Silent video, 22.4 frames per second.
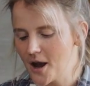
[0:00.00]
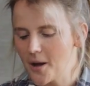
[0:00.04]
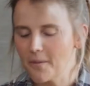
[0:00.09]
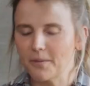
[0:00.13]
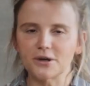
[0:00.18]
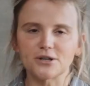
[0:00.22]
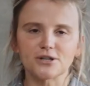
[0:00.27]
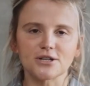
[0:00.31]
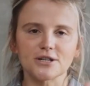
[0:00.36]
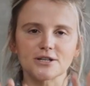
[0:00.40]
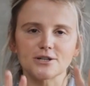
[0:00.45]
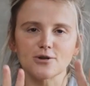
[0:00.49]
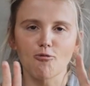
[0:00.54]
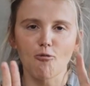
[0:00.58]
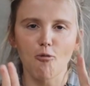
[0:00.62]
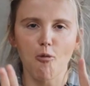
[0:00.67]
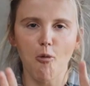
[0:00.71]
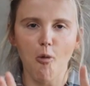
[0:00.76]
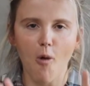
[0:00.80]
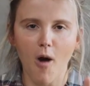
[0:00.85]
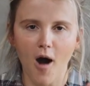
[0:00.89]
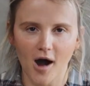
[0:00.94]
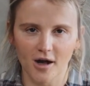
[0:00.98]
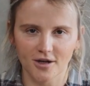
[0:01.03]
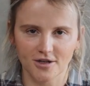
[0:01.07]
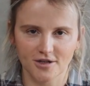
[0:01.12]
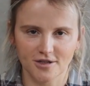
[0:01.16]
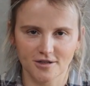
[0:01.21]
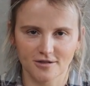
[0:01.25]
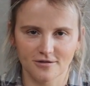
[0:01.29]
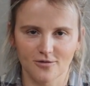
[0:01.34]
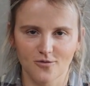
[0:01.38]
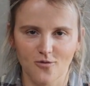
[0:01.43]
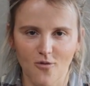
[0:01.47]
but just
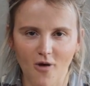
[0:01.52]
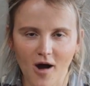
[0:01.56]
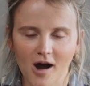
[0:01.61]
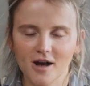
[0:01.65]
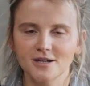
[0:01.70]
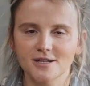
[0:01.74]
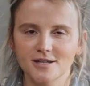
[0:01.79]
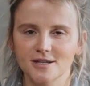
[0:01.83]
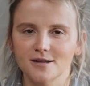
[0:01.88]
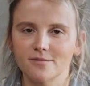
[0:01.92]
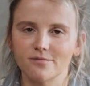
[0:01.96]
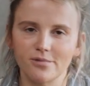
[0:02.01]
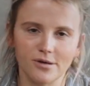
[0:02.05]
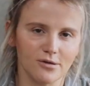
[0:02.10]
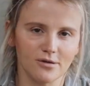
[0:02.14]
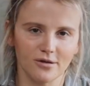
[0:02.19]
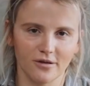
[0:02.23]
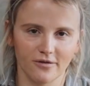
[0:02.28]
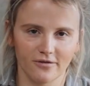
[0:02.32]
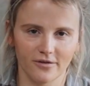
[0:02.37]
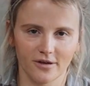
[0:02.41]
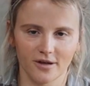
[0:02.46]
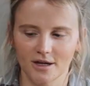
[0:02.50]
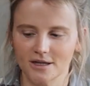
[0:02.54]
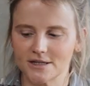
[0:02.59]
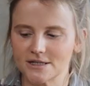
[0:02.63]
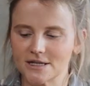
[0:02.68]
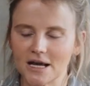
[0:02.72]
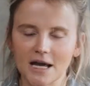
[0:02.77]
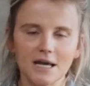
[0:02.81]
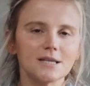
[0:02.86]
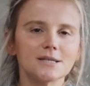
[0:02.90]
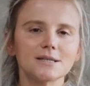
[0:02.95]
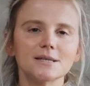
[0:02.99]
watch the beauty of it. It
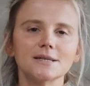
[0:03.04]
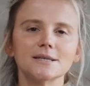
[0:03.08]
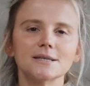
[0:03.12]
takes